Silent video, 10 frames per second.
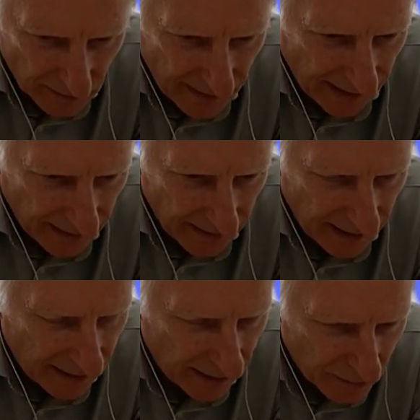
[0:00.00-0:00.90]
thing
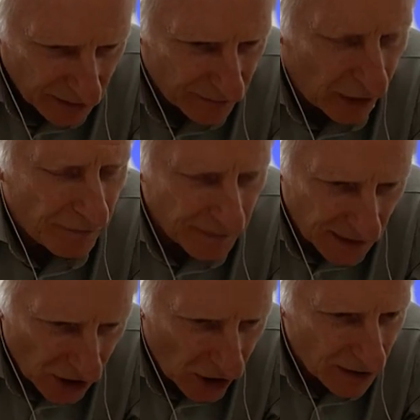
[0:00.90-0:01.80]
and i was often
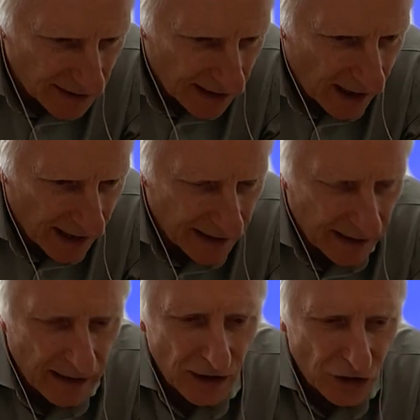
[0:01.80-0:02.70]
tongue tied
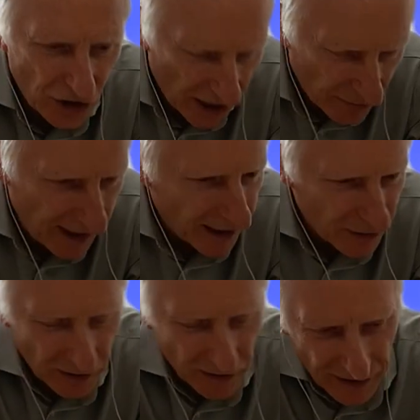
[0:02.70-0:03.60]
generally i
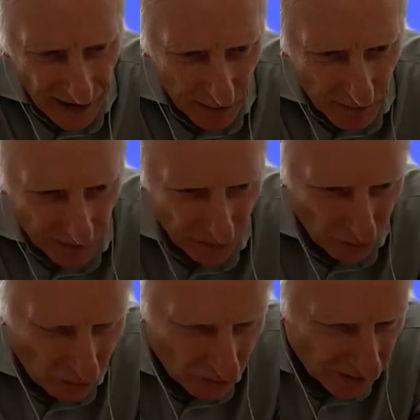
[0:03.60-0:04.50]
couldn't connect my
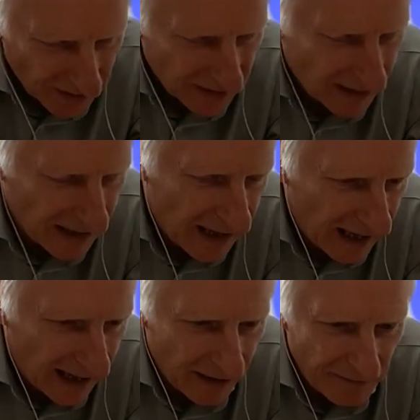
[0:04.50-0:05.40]
thoughts
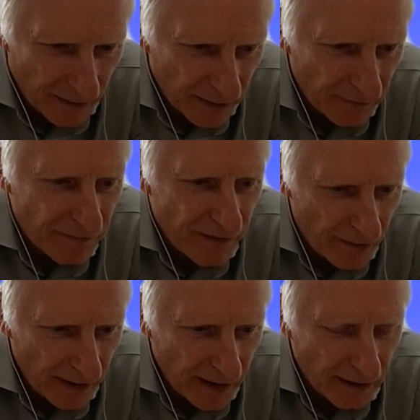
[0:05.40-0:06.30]
and i found it
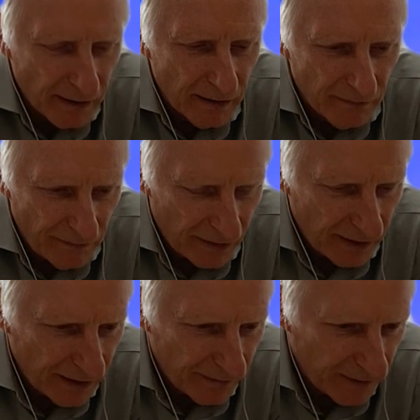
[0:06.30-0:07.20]
very very
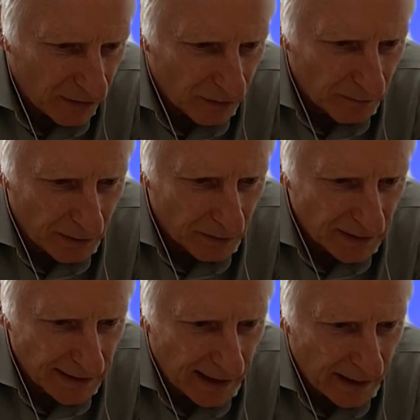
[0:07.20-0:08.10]
difficult. But
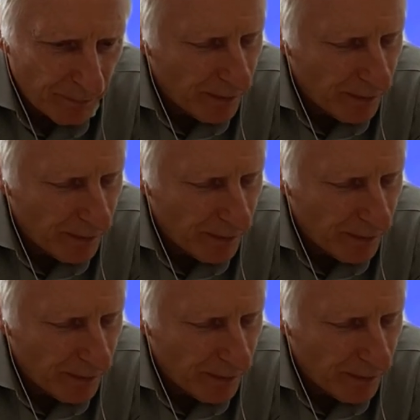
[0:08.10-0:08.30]
uh,